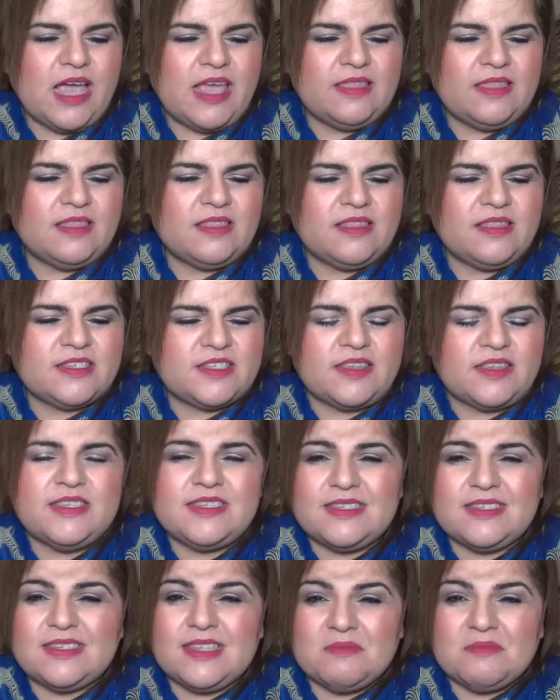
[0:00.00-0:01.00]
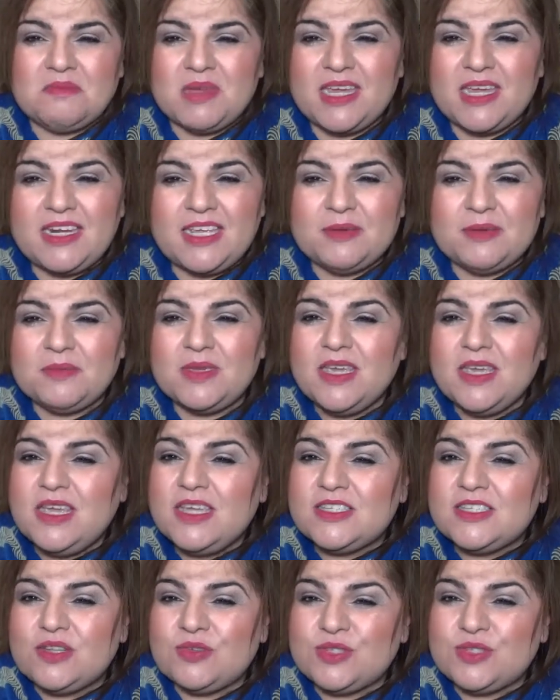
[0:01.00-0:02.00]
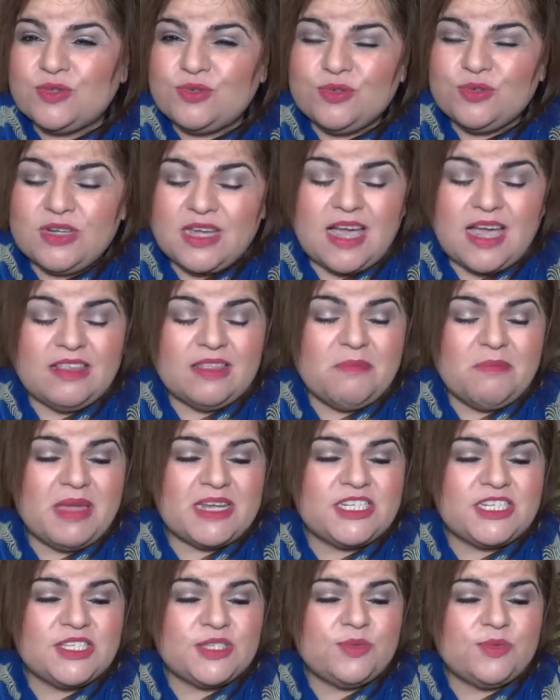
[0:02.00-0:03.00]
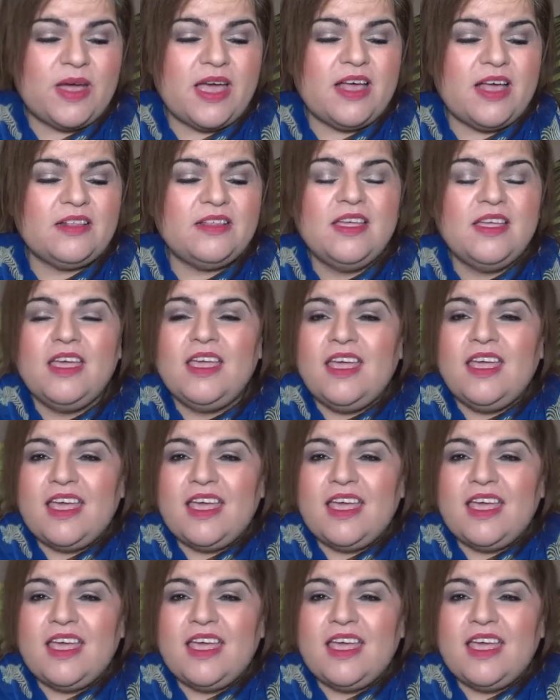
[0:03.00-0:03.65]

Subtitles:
and so this is in the medium, so it's a good colour match as well.